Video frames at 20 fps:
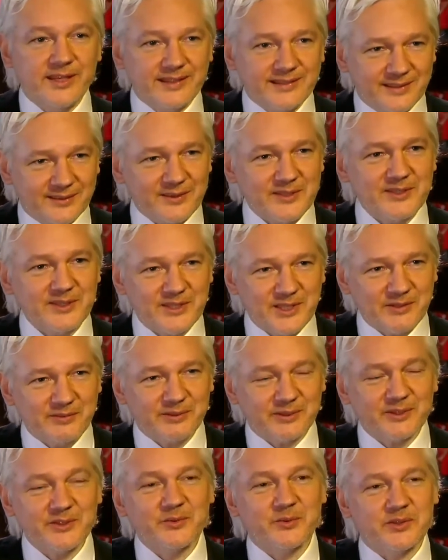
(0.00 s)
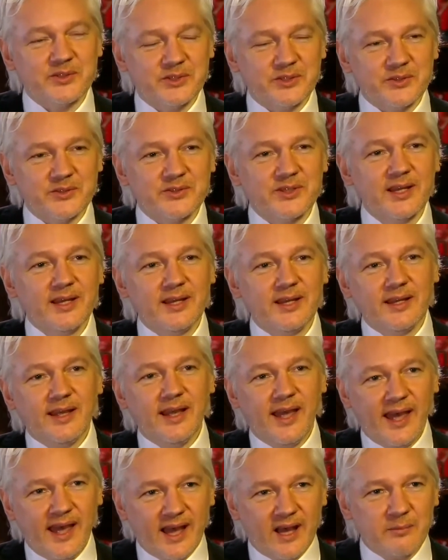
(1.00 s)
is a difference, which is
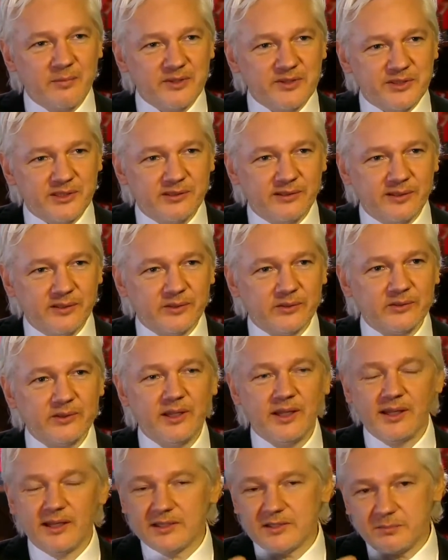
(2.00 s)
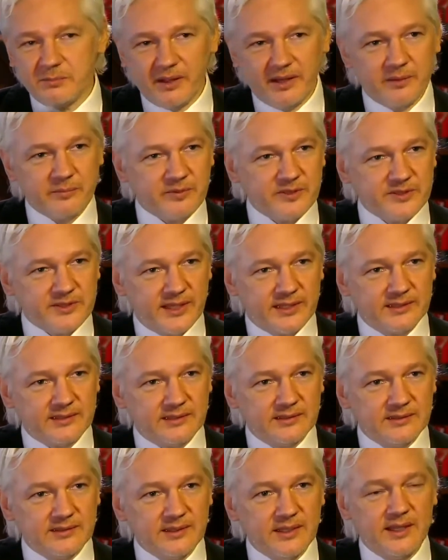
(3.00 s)
our material is better
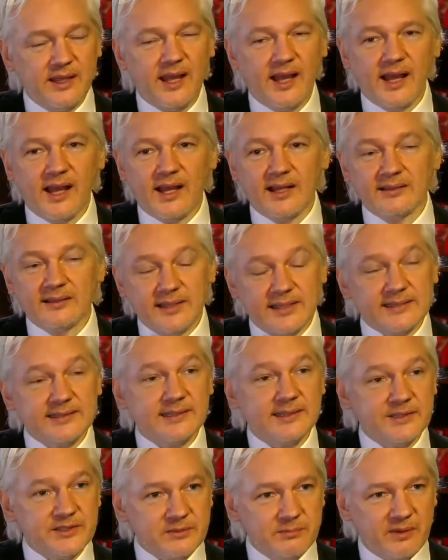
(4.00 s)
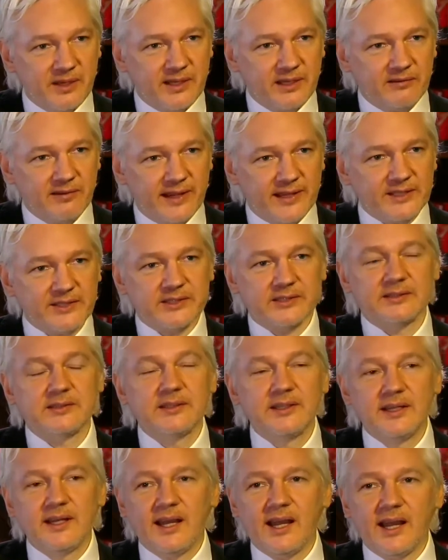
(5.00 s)
presented, less
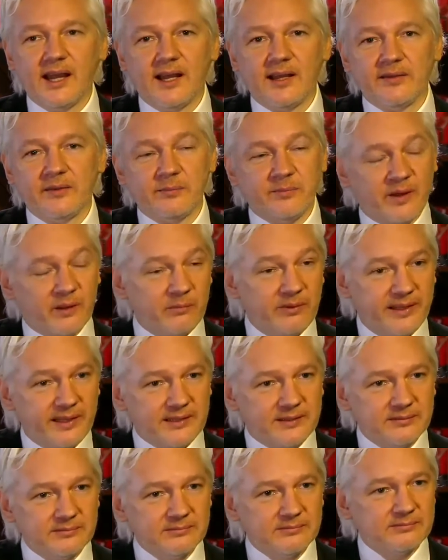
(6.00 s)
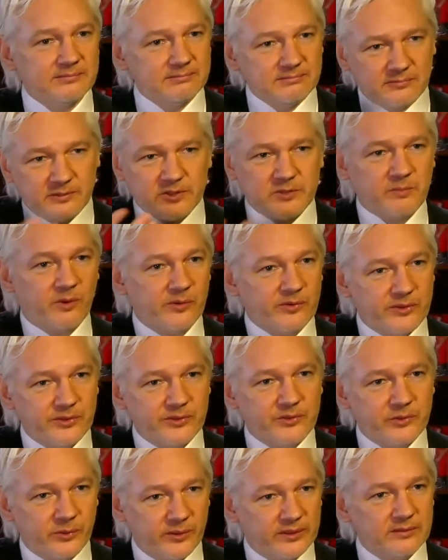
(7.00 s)
intermediation. The public
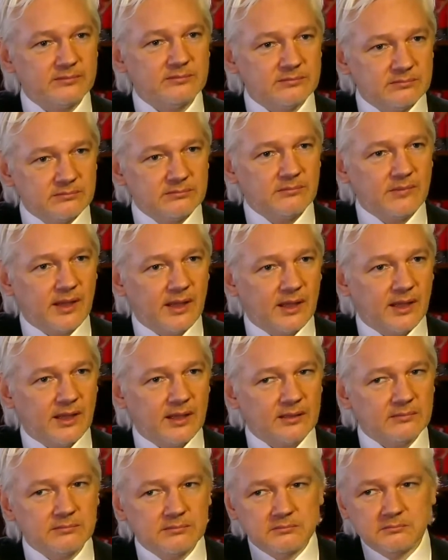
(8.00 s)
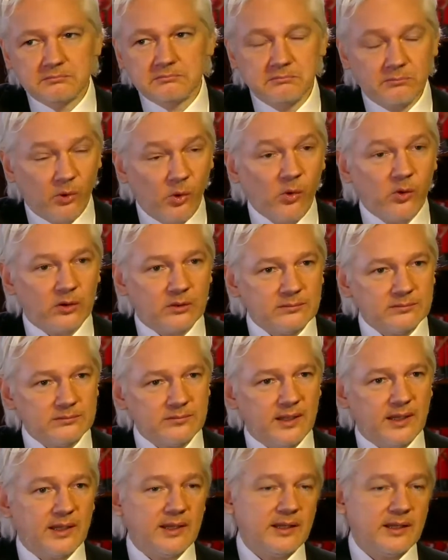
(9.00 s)
responded to it more